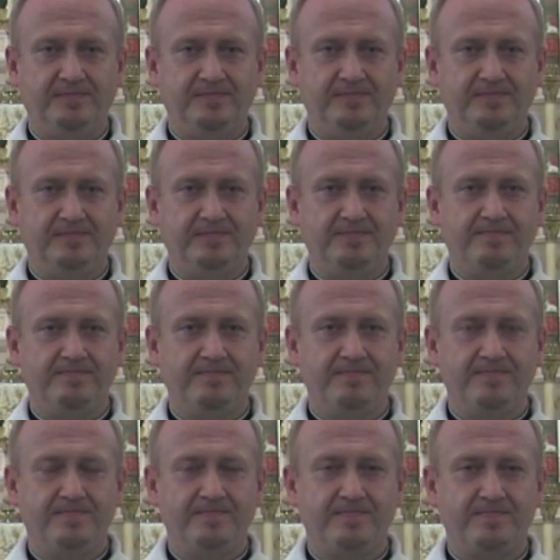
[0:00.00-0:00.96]

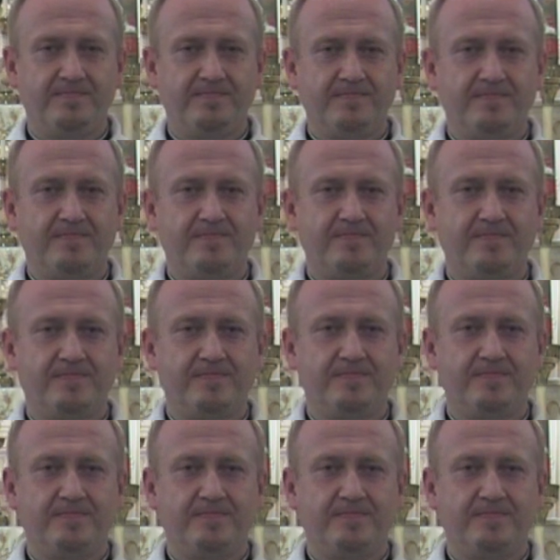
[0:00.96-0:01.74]
Nothing is said.